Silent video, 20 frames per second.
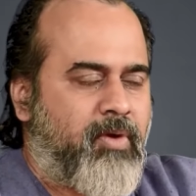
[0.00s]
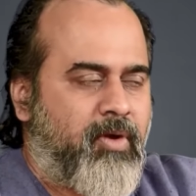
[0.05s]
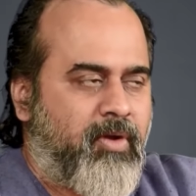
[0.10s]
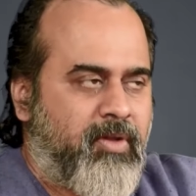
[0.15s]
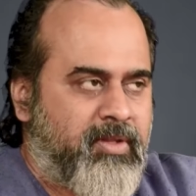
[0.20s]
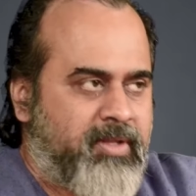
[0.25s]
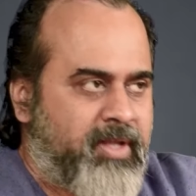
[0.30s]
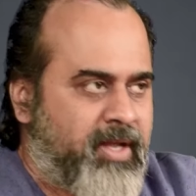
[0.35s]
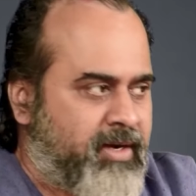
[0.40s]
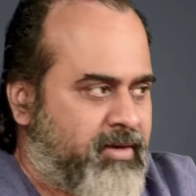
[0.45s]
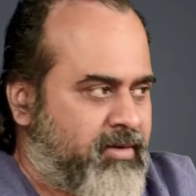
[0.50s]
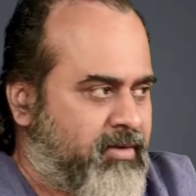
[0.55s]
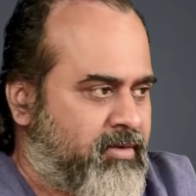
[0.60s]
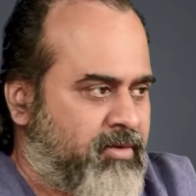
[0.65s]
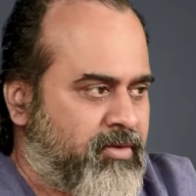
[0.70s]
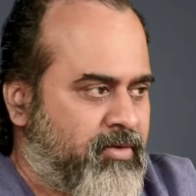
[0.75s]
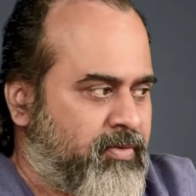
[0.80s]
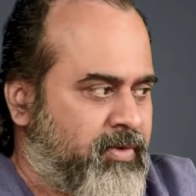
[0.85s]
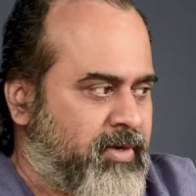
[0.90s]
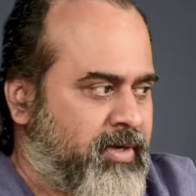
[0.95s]
all
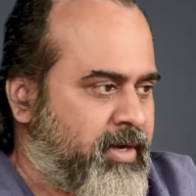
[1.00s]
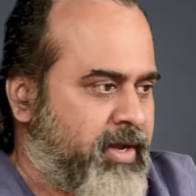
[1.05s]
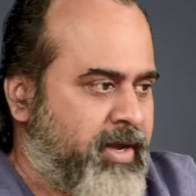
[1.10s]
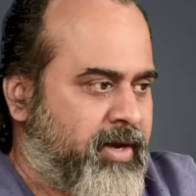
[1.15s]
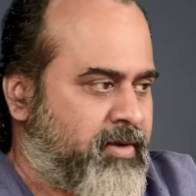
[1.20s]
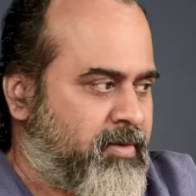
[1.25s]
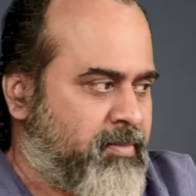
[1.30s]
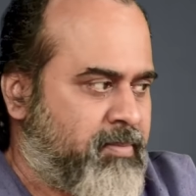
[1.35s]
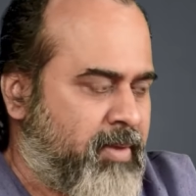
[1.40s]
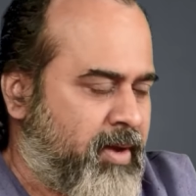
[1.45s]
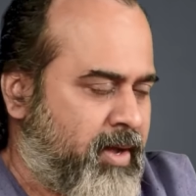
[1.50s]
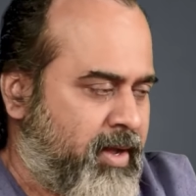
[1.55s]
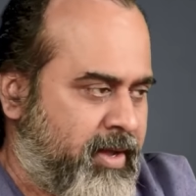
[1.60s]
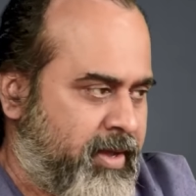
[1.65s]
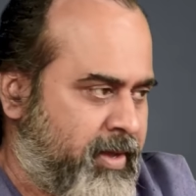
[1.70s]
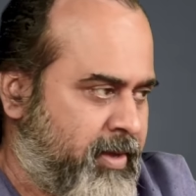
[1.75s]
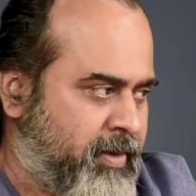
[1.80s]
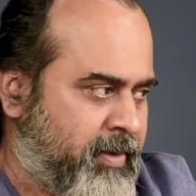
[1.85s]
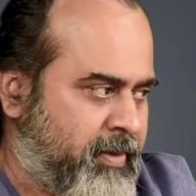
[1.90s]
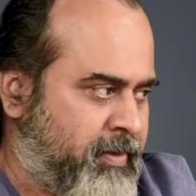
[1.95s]
that you will get
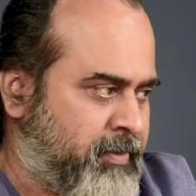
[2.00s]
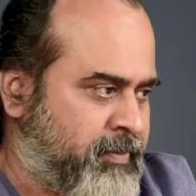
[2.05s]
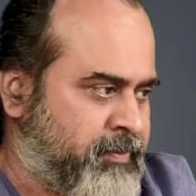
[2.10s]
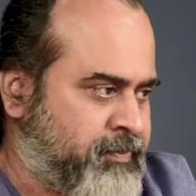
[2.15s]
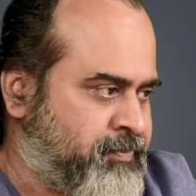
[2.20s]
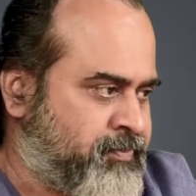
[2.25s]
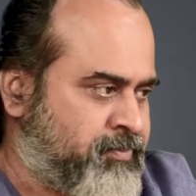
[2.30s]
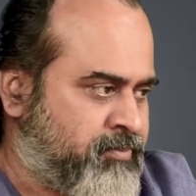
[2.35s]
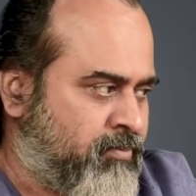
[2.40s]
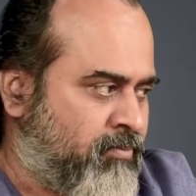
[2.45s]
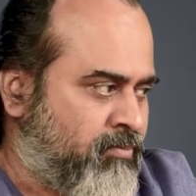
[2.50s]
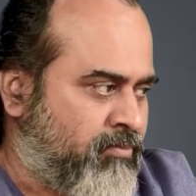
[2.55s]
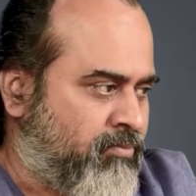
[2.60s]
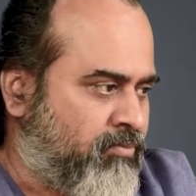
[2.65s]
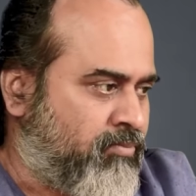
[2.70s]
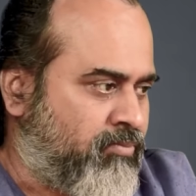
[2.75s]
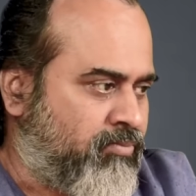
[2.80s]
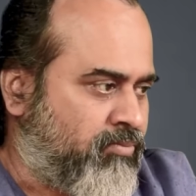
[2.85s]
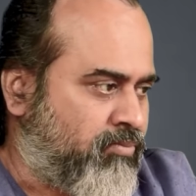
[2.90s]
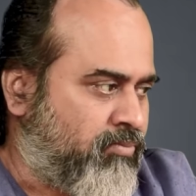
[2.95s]
by
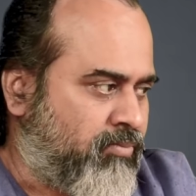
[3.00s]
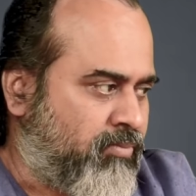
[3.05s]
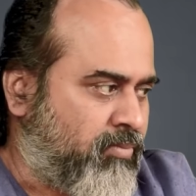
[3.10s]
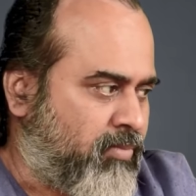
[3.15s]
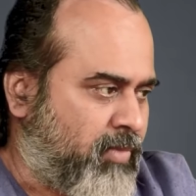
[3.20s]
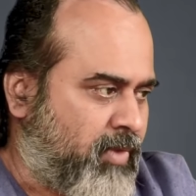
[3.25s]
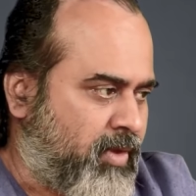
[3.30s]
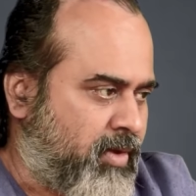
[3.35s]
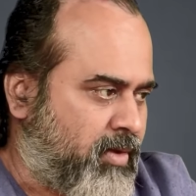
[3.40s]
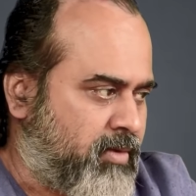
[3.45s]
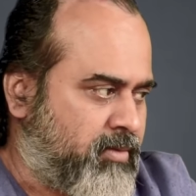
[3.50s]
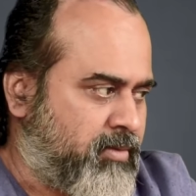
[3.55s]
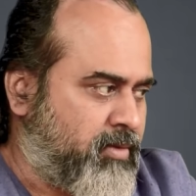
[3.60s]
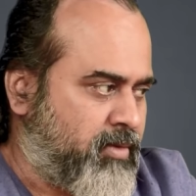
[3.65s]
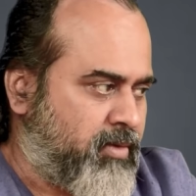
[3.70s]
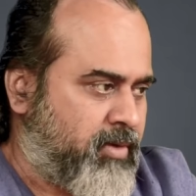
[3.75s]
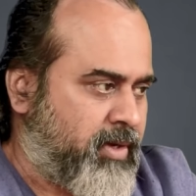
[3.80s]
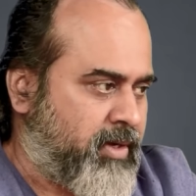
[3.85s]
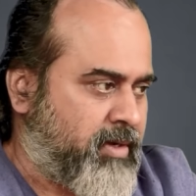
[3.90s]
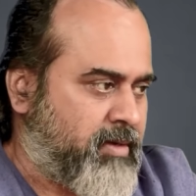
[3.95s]
mm,
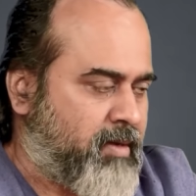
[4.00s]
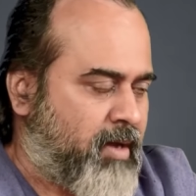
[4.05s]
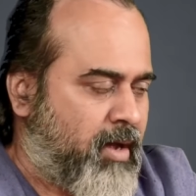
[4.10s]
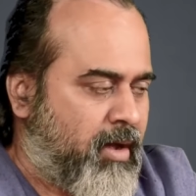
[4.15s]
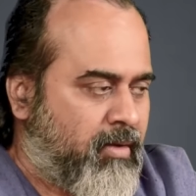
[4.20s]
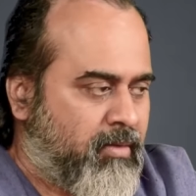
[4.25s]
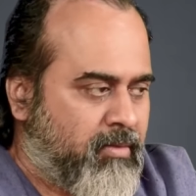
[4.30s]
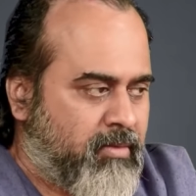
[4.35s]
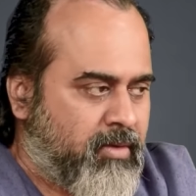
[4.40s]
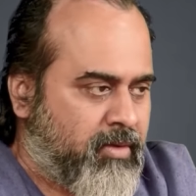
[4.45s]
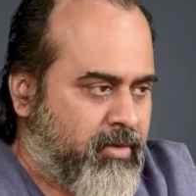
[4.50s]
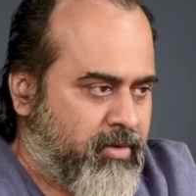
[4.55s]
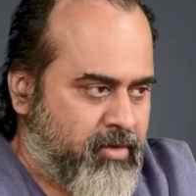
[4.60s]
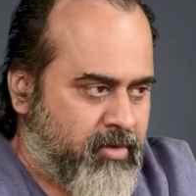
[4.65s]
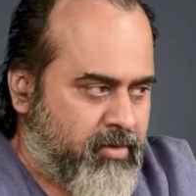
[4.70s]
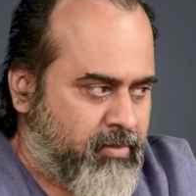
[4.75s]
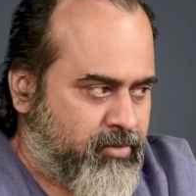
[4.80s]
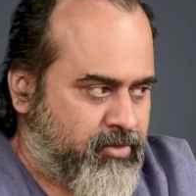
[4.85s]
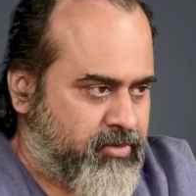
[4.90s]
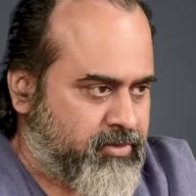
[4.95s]
looking down on
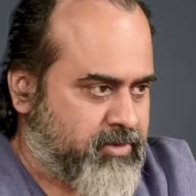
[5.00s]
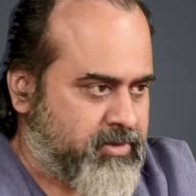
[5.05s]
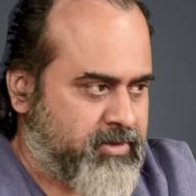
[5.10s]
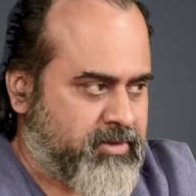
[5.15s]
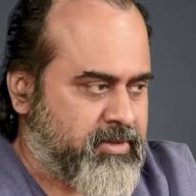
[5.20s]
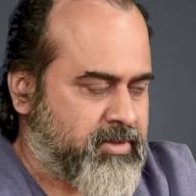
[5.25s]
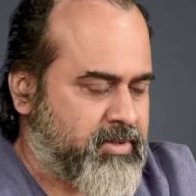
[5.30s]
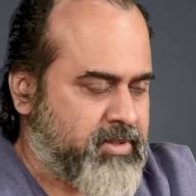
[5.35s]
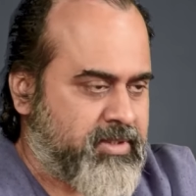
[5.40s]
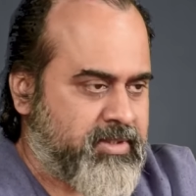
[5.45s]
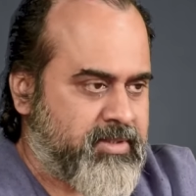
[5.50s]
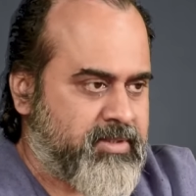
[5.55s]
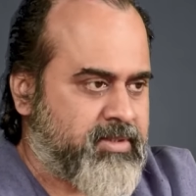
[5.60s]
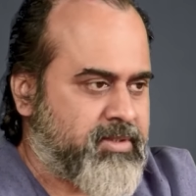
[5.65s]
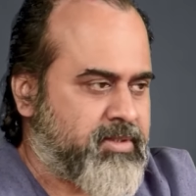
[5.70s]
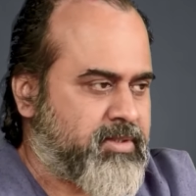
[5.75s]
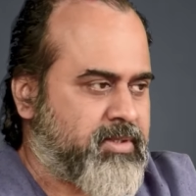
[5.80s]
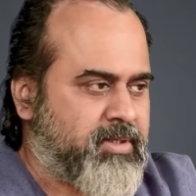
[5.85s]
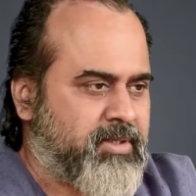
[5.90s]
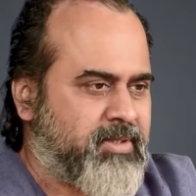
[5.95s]
your emotions is
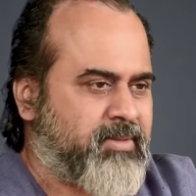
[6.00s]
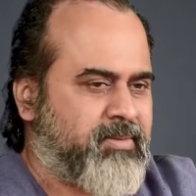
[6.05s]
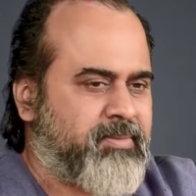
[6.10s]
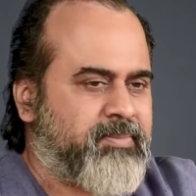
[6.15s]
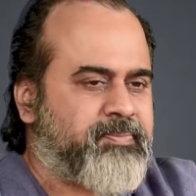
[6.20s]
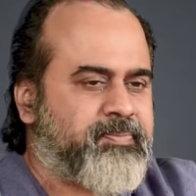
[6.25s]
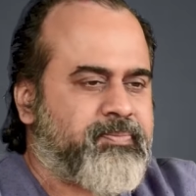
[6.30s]
a,